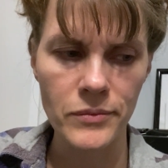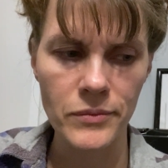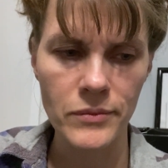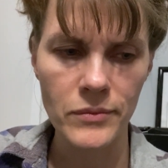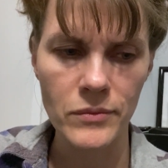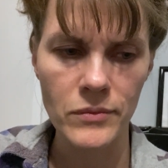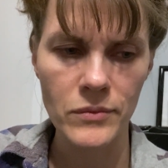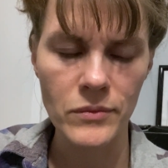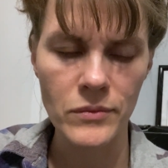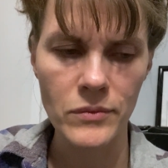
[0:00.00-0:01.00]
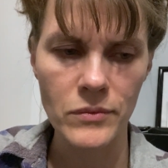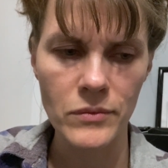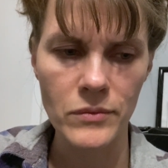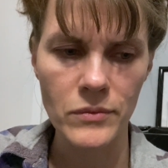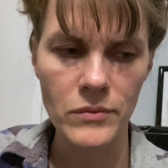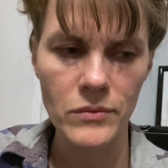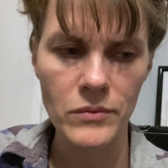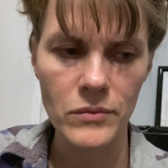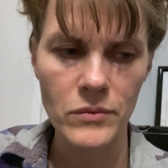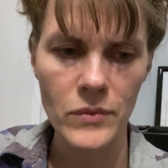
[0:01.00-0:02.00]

(silence)